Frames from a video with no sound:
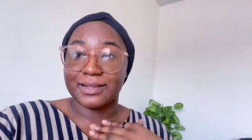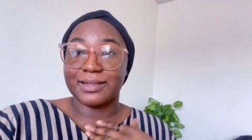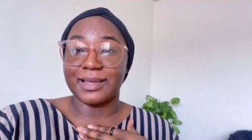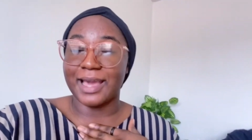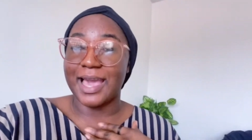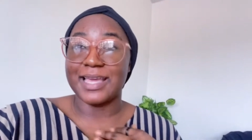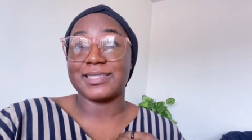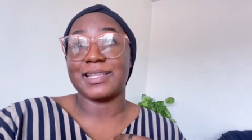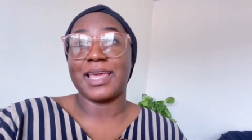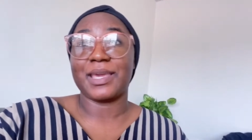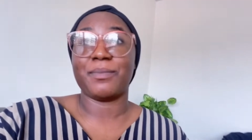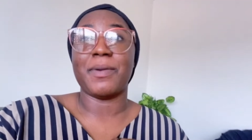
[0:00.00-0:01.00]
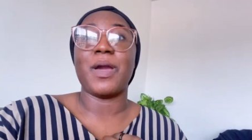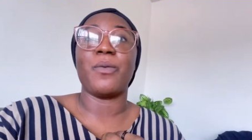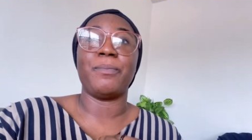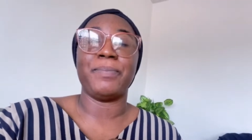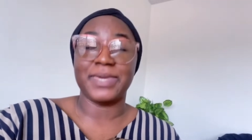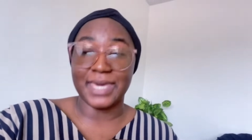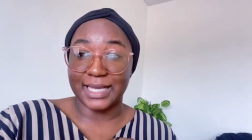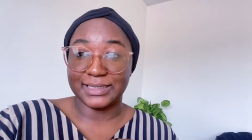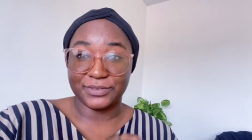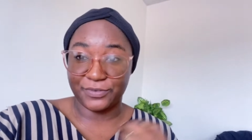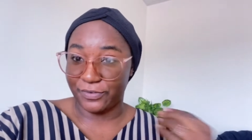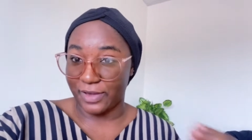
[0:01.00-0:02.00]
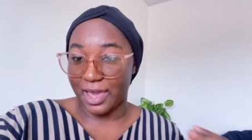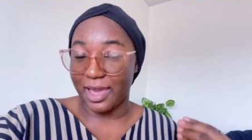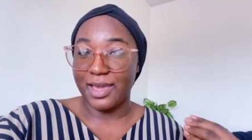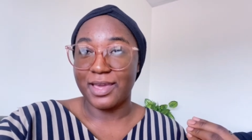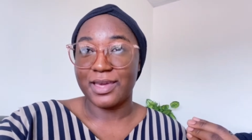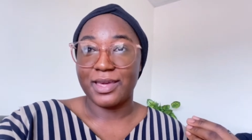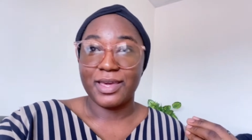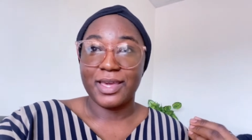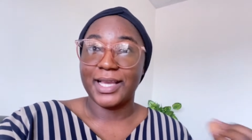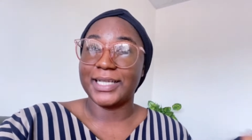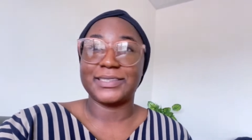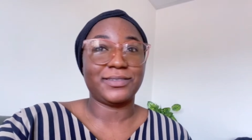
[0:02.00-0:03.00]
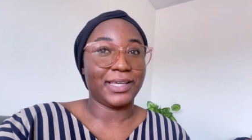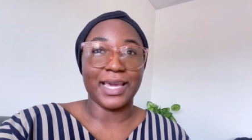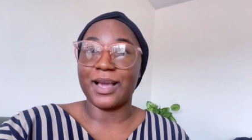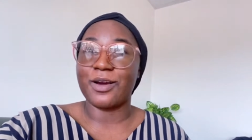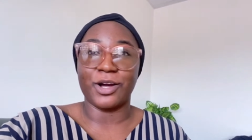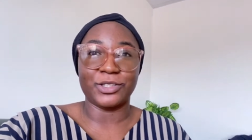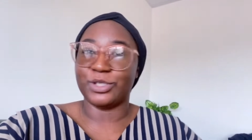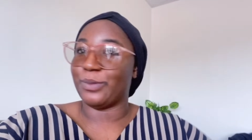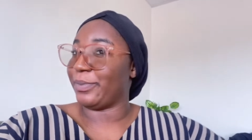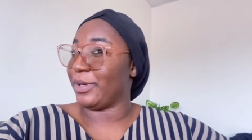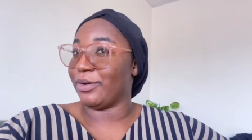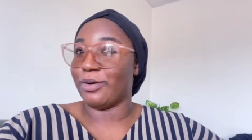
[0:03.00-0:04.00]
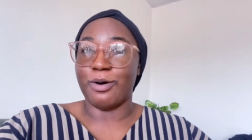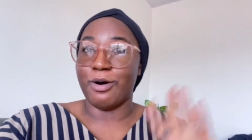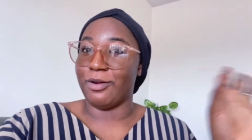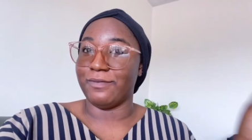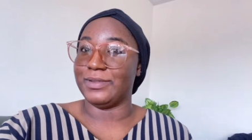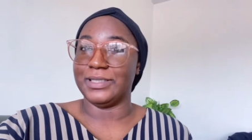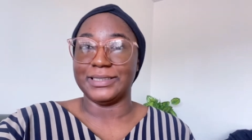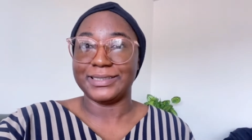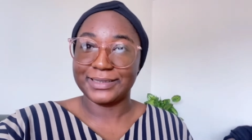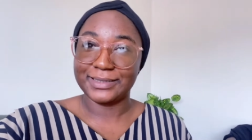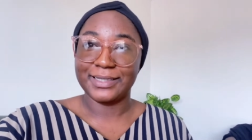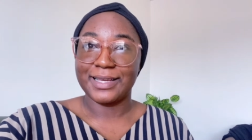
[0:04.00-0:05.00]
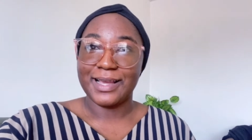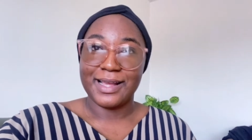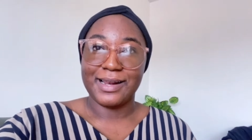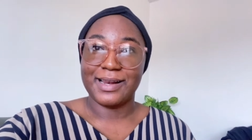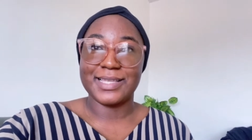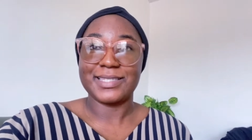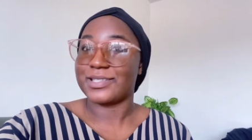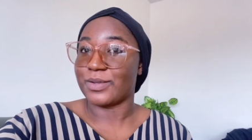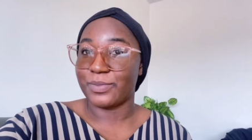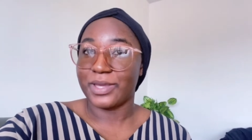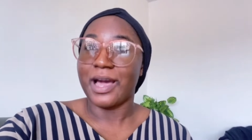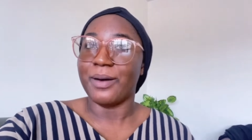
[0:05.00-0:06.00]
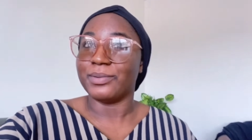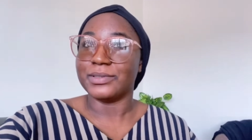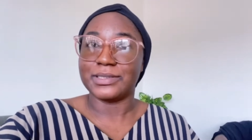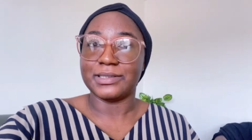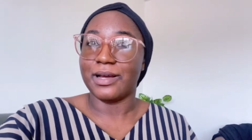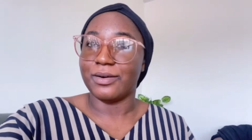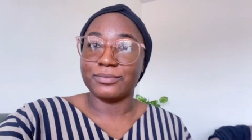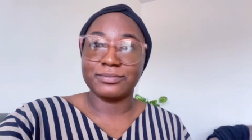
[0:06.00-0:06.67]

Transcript: Guys, like my biggest fear is to get caught up in all of this. Let's say something happens now.